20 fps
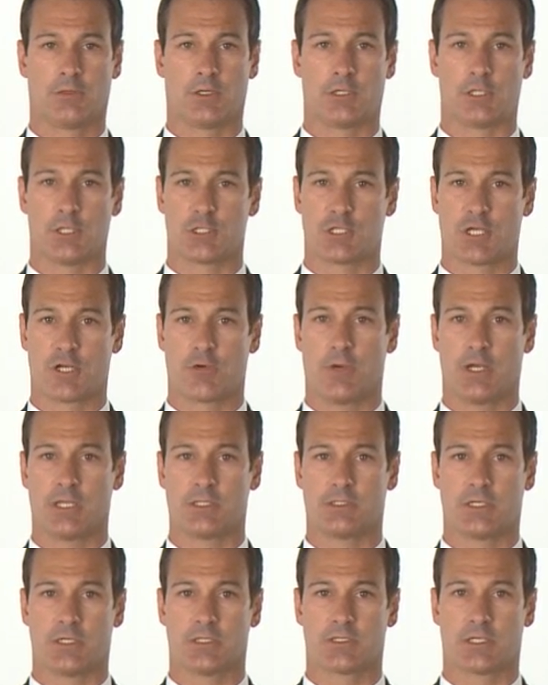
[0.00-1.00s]
The
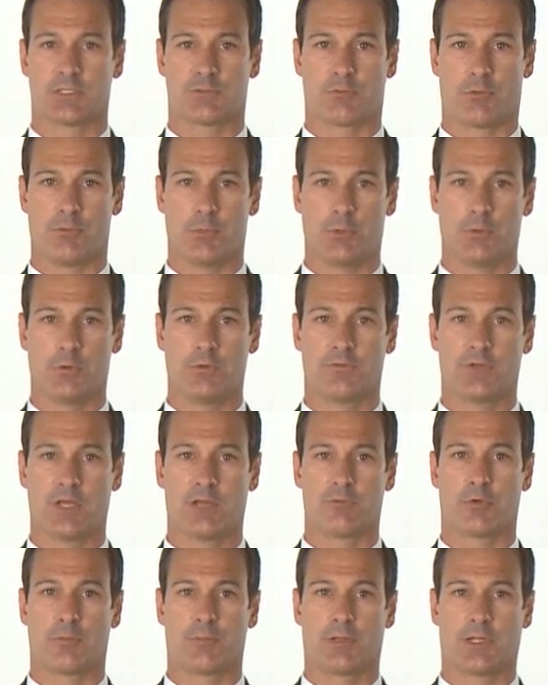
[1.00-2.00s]
degenerated disc is removed
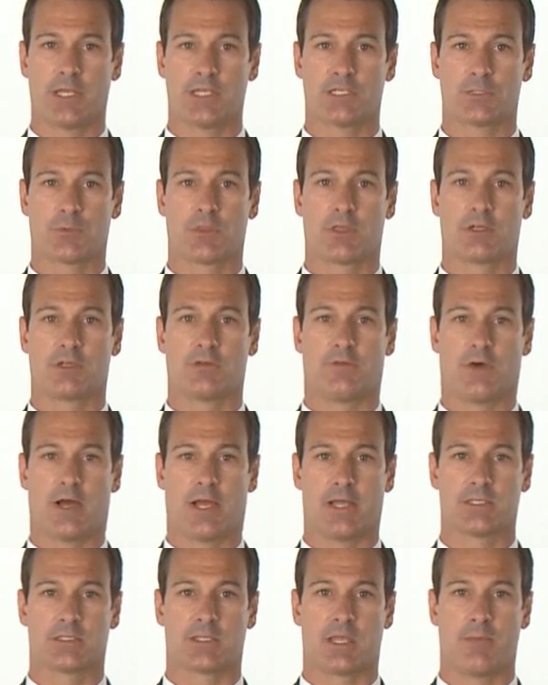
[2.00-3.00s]
and replaced with a
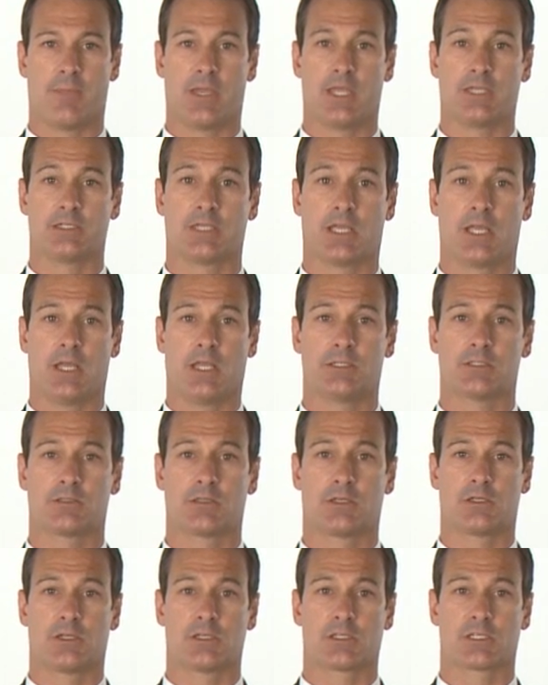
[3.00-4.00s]
device that maintains
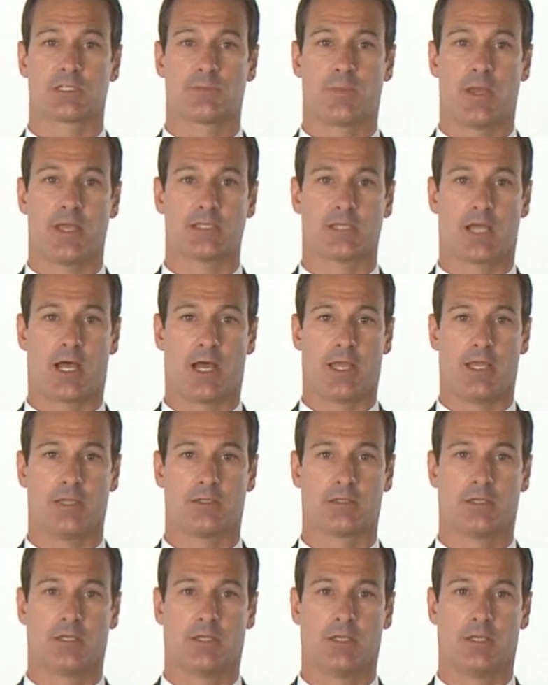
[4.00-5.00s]
the disc space
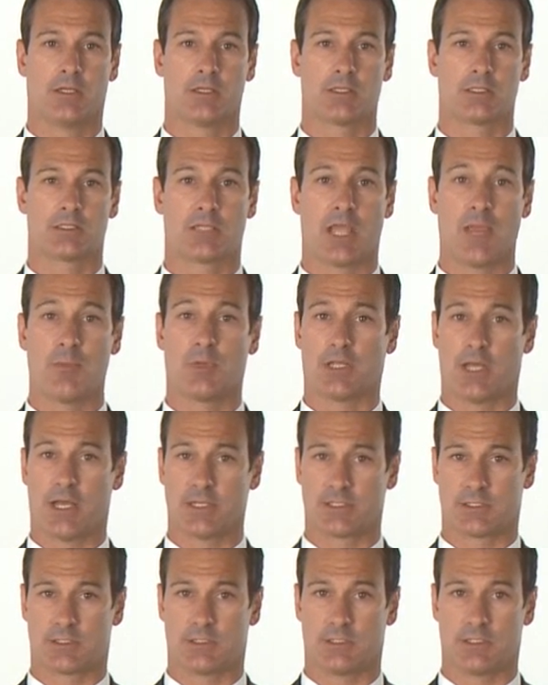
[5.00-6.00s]
height,
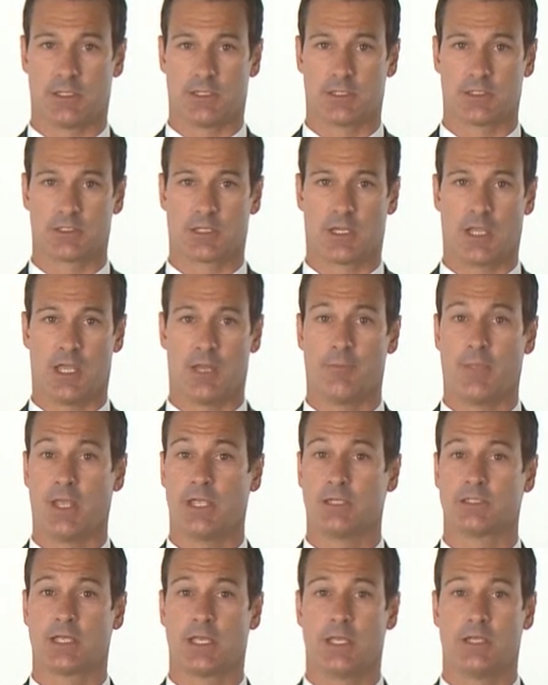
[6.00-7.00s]
stabilizes the disc, and
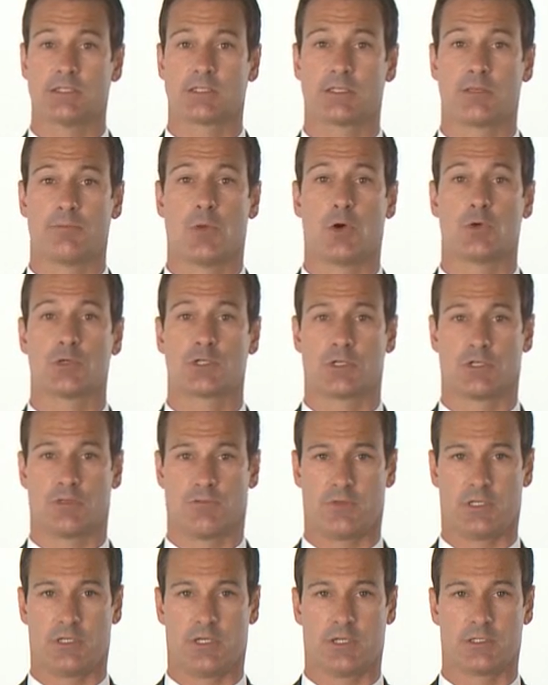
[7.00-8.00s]
maintains the motion
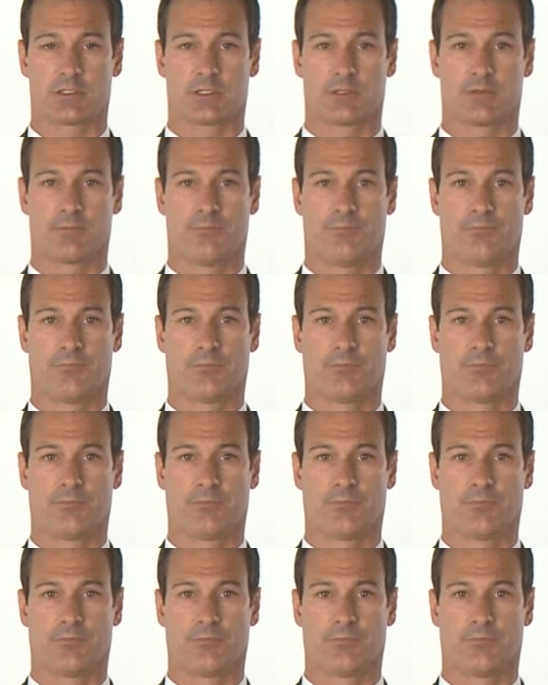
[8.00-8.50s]
of the disc.